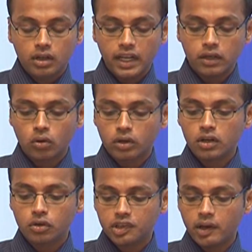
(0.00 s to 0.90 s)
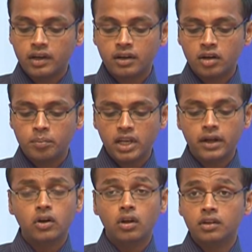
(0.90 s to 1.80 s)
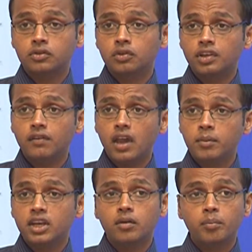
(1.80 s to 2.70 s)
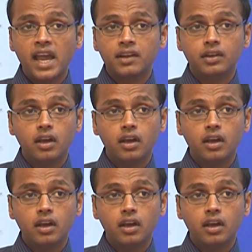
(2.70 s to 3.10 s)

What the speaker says: that totaled to $700 billion to save eminent banks